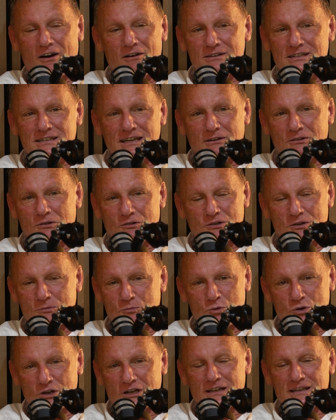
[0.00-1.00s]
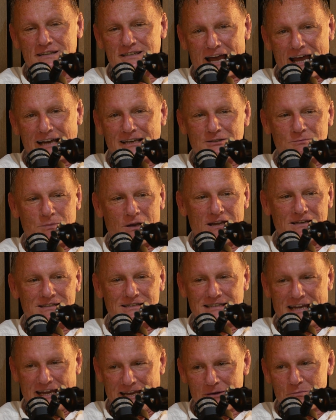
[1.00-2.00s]
always said that one of the saddest
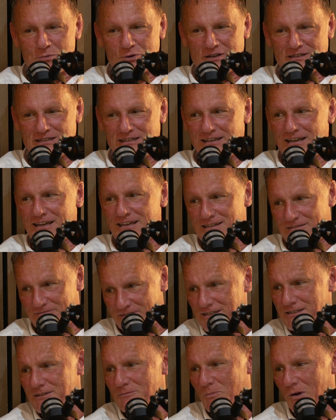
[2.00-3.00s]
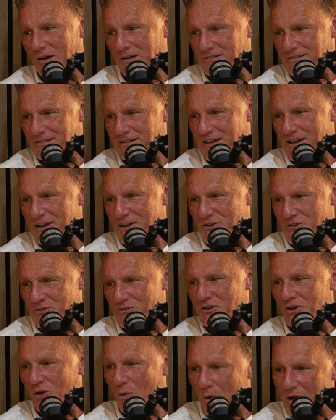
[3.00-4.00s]
places in a prison is a visiting box. You
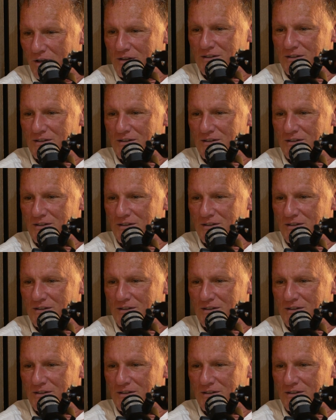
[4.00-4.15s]
know, you go